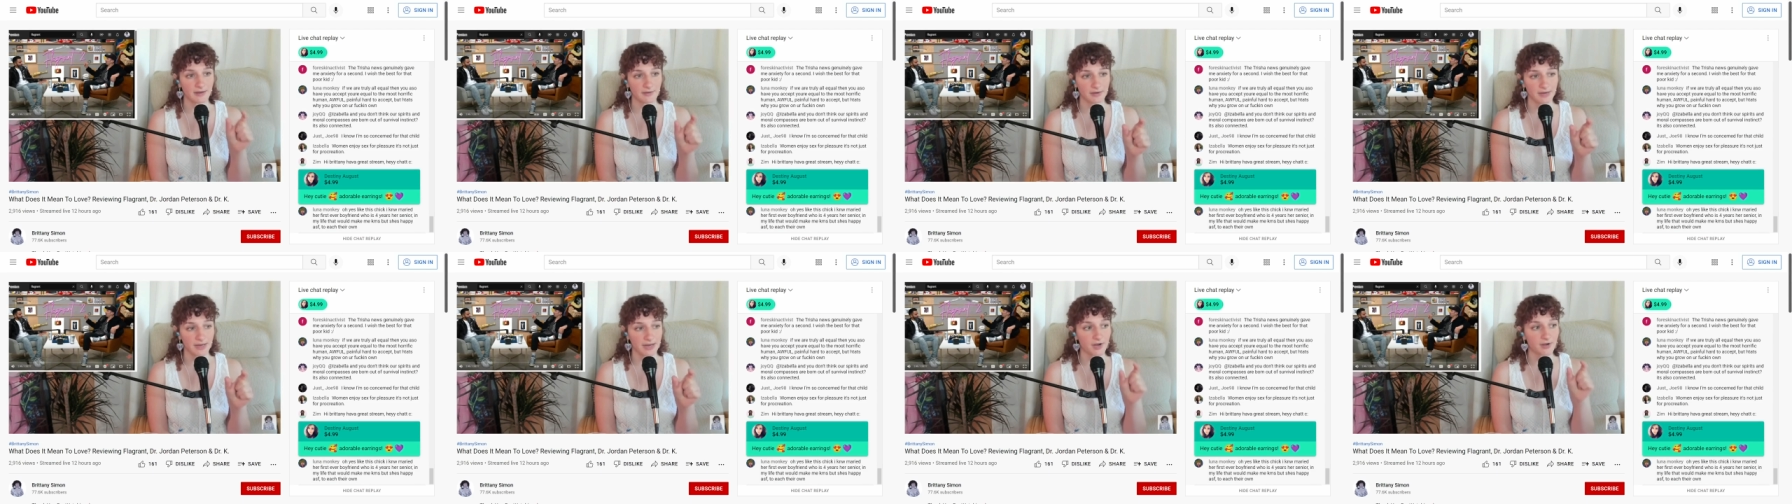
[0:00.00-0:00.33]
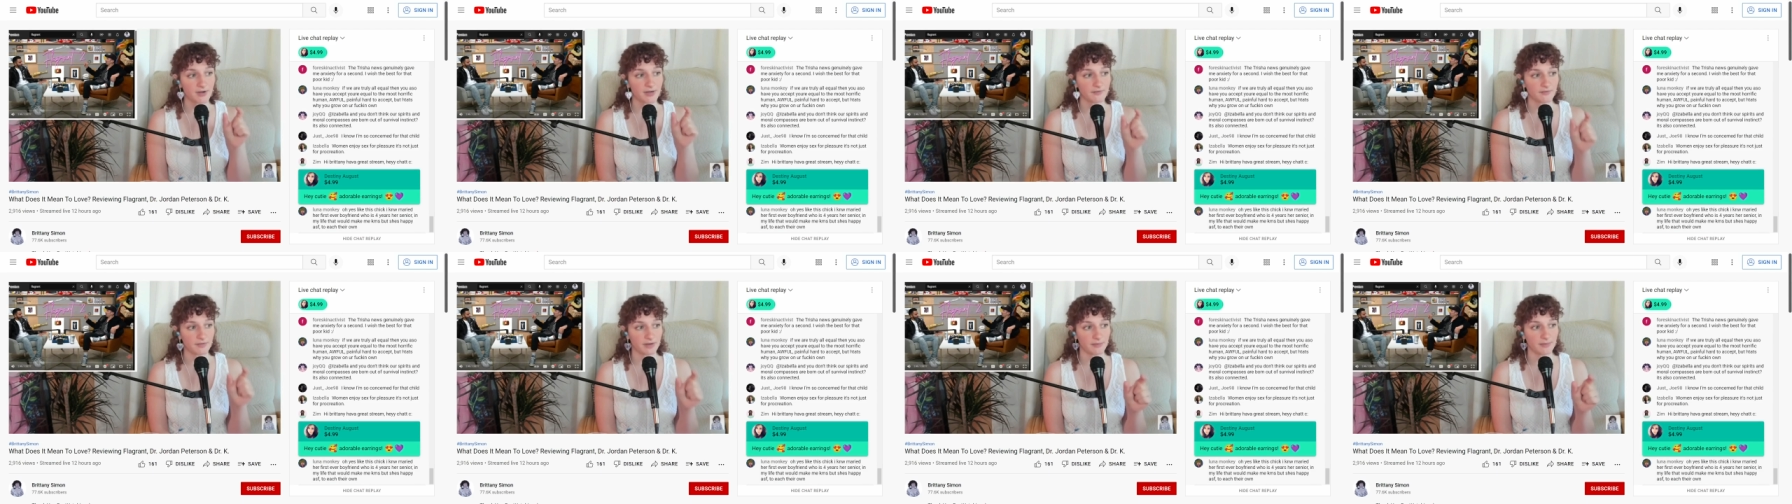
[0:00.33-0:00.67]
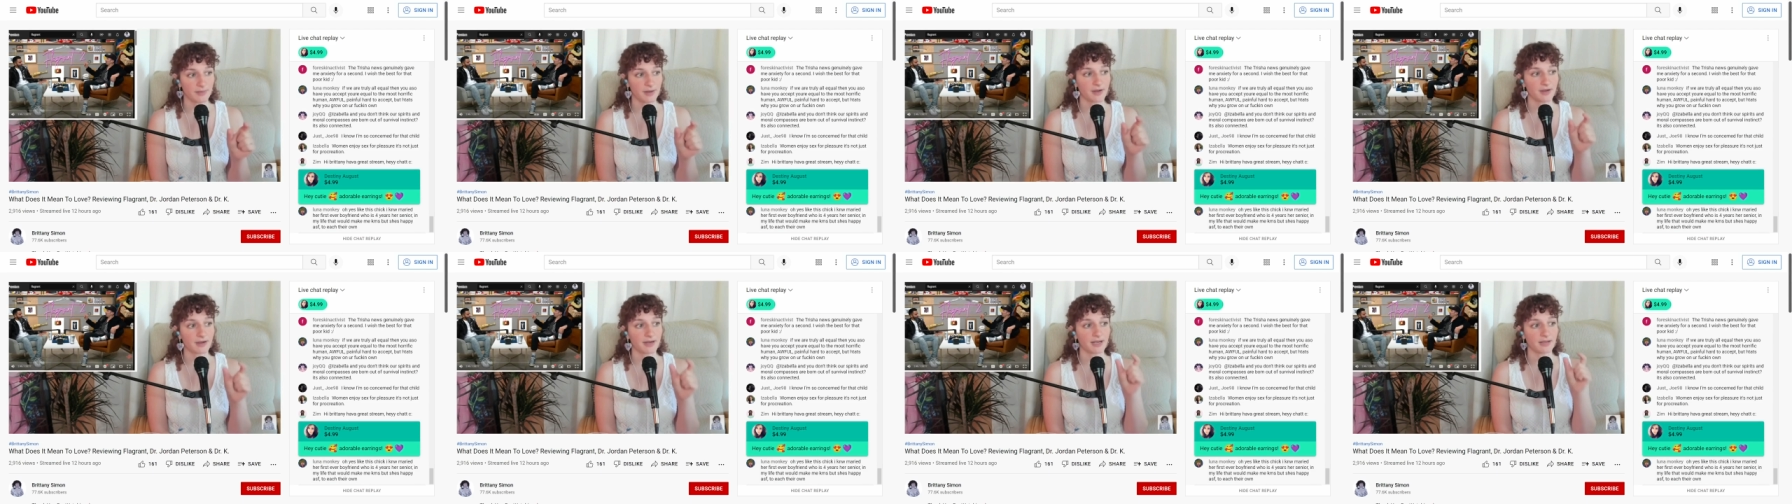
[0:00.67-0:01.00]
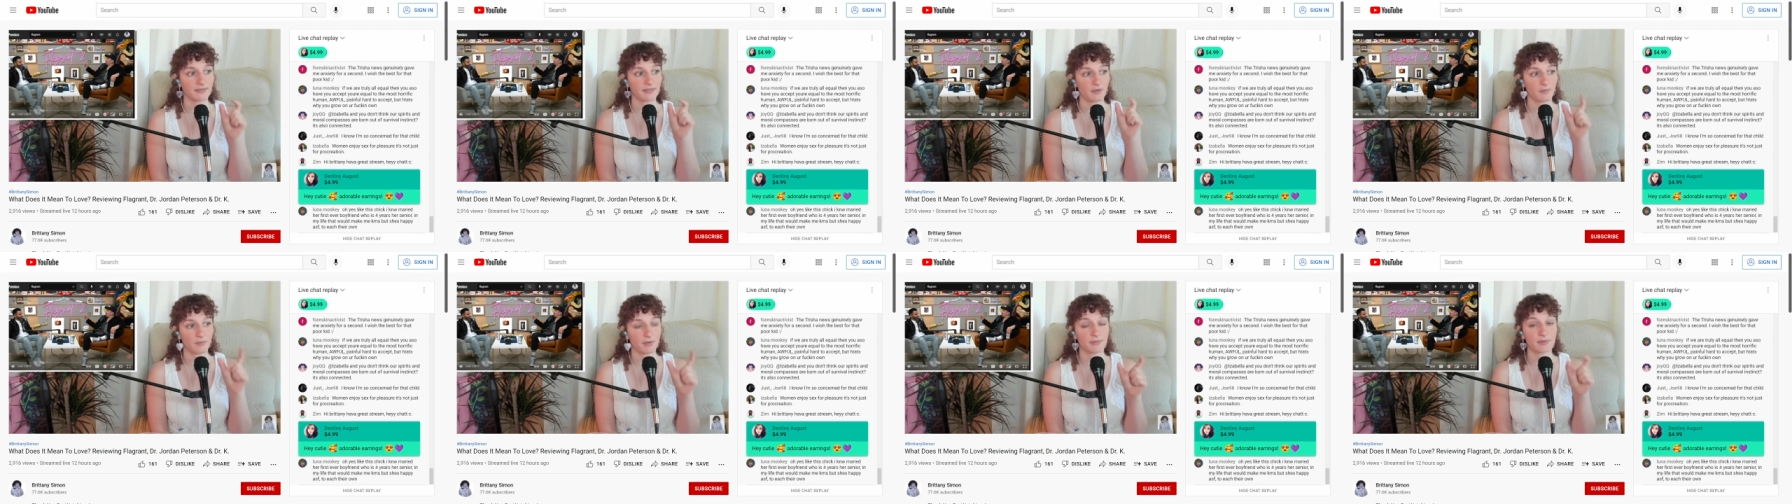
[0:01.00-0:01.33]
a narrative in
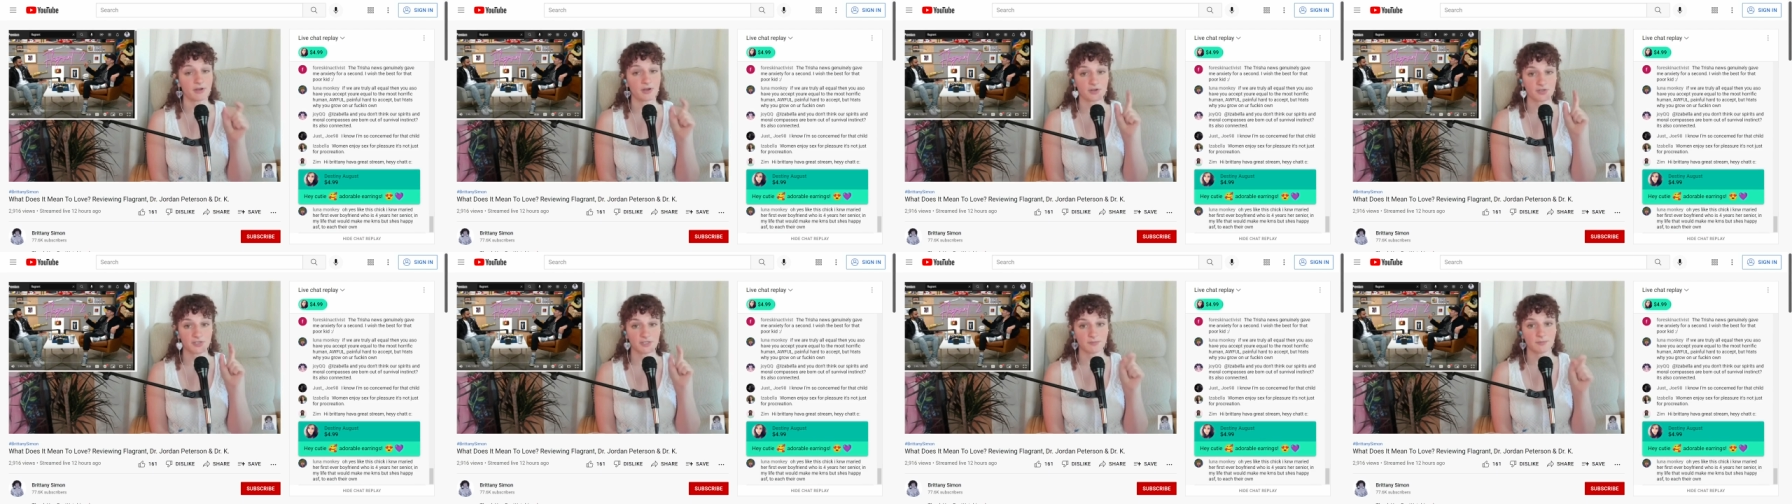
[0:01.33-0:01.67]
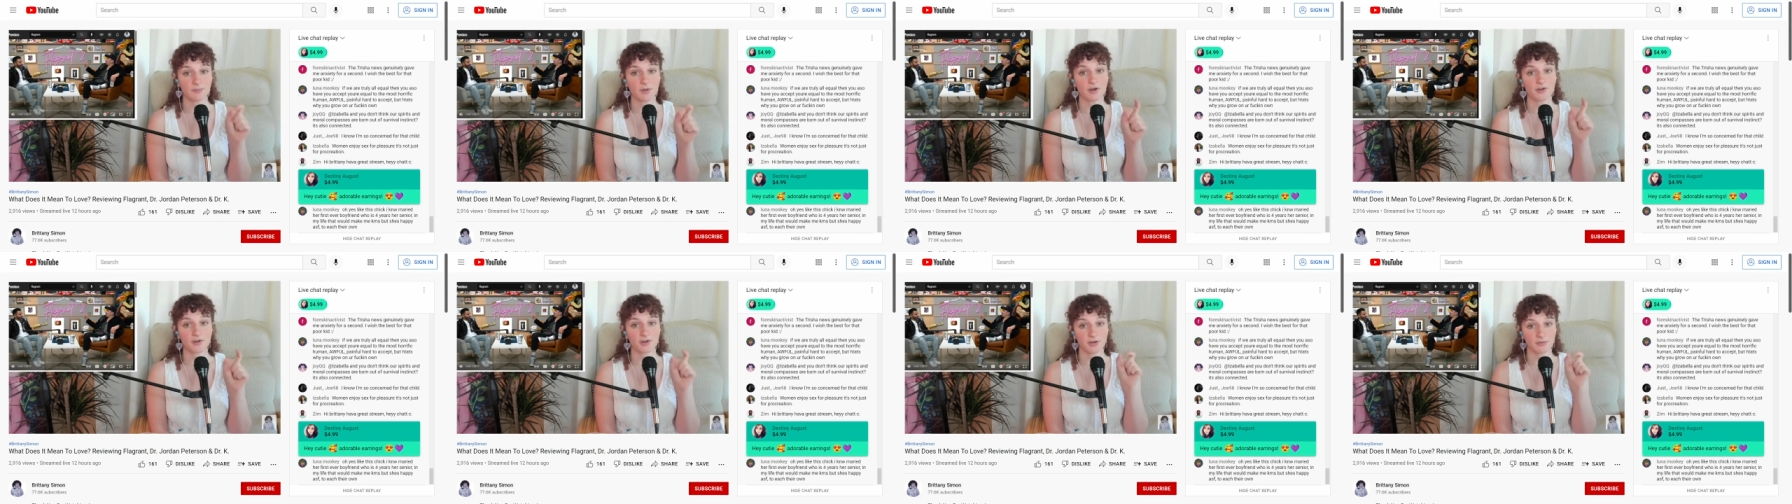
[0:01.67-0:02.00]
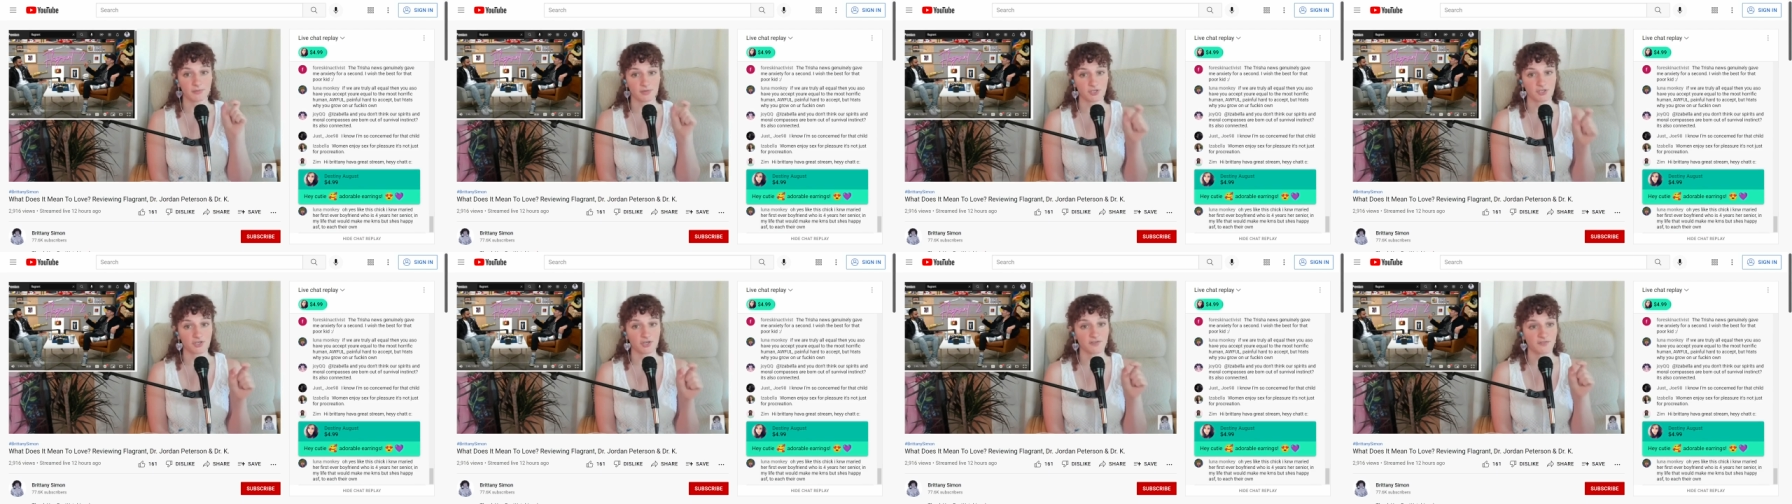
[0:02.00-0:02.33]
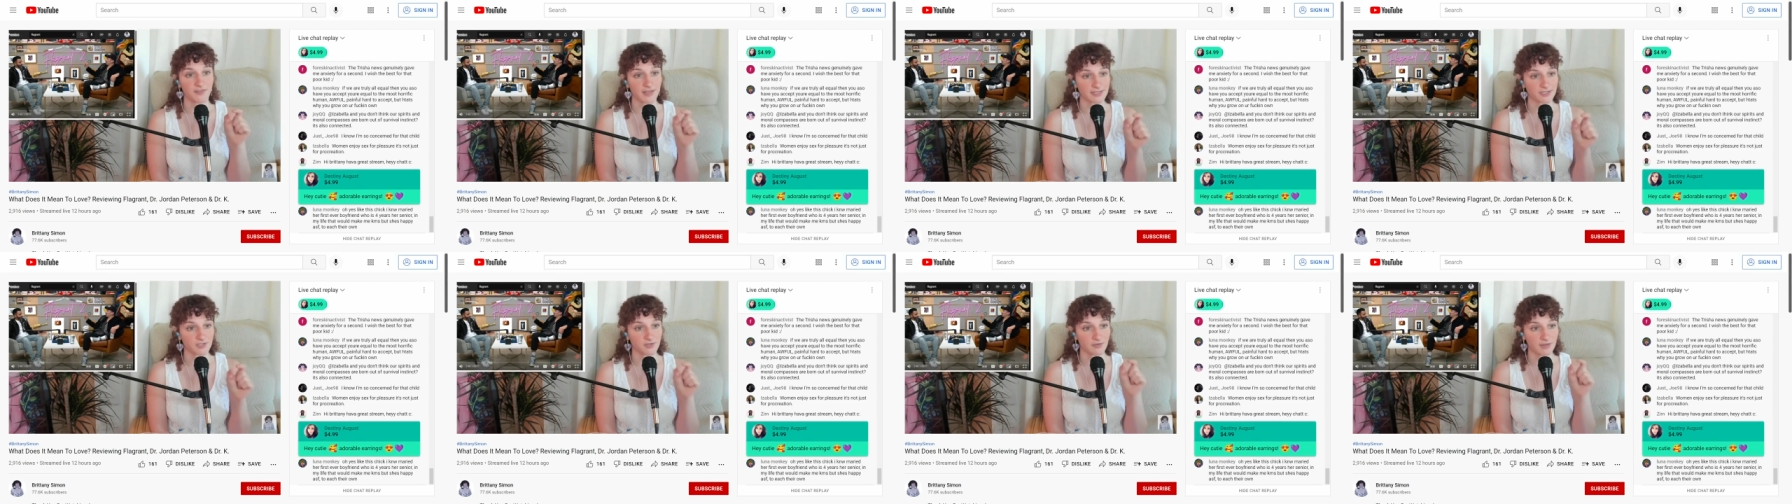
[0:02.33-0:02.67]
America that women are smarter and mature
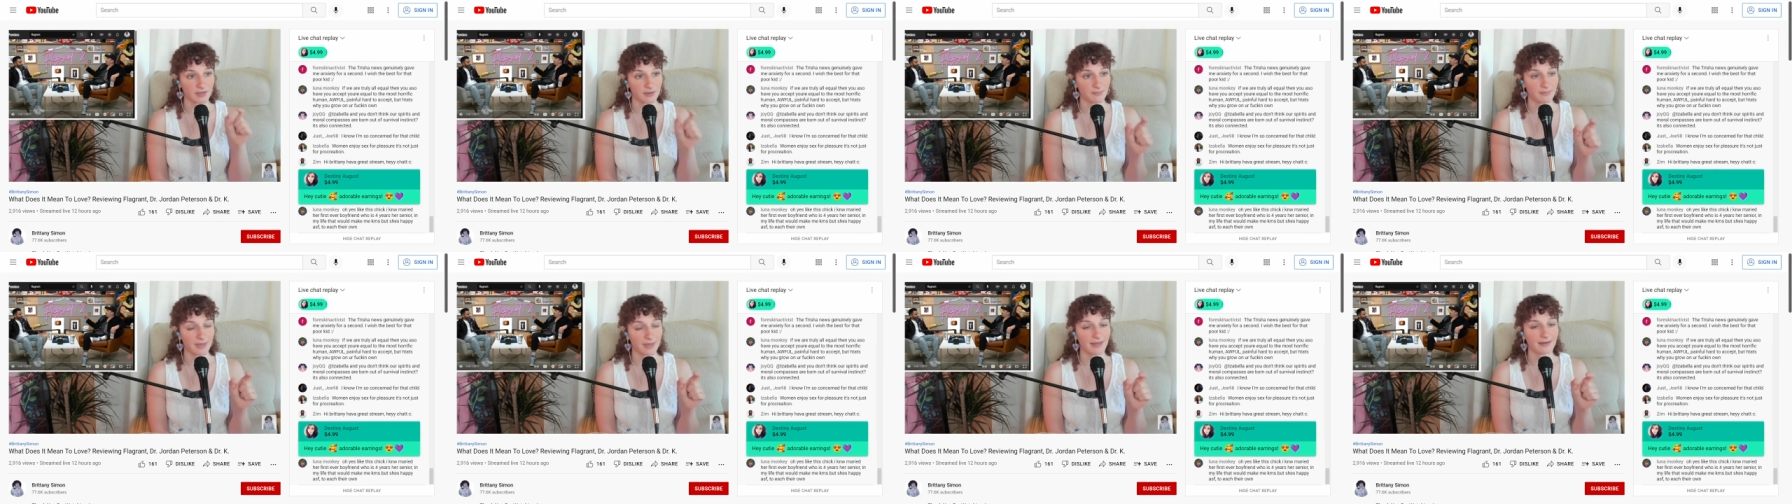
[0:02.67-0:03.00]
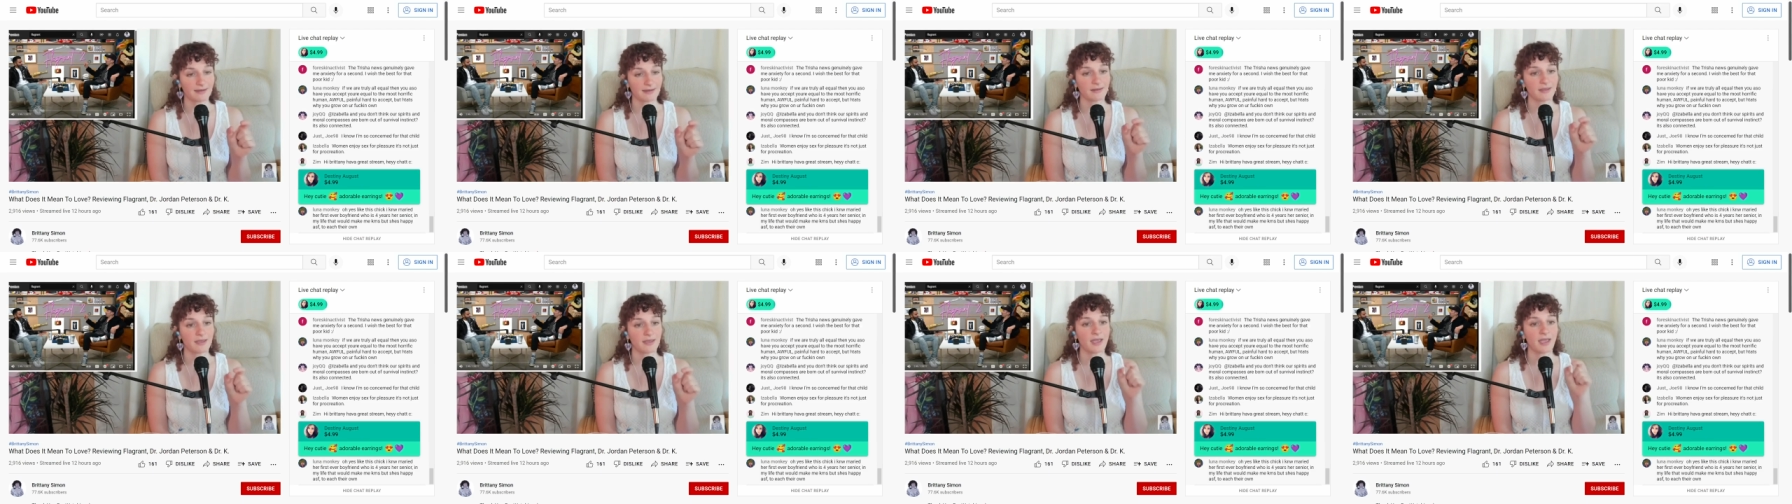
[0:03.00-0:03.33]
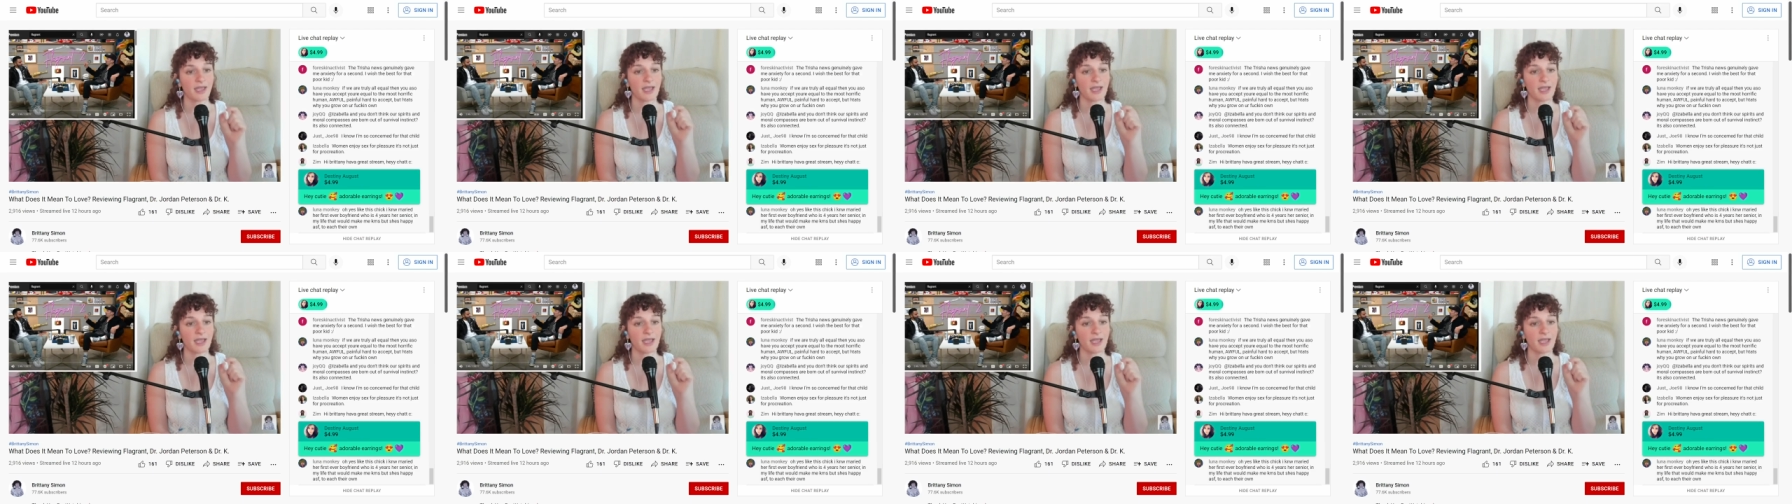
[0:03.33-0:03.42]
faster than men.